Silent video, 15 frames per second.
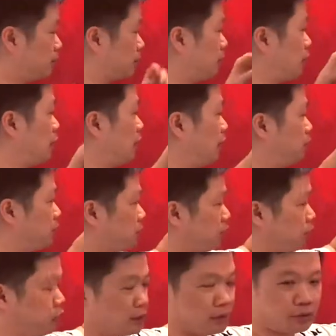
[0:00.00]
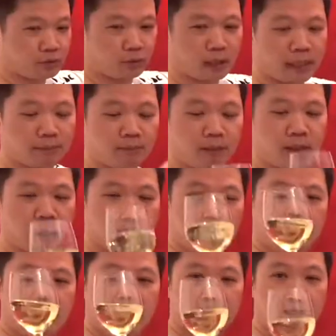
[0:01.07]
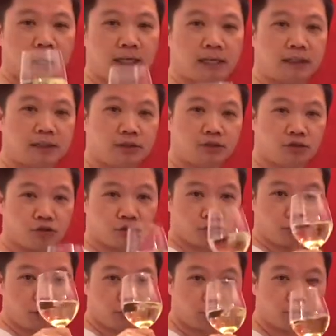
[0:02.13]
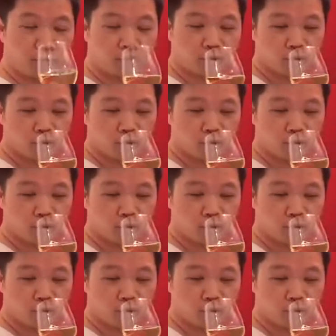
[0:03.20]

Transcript: So I'm just using scrap and cheer.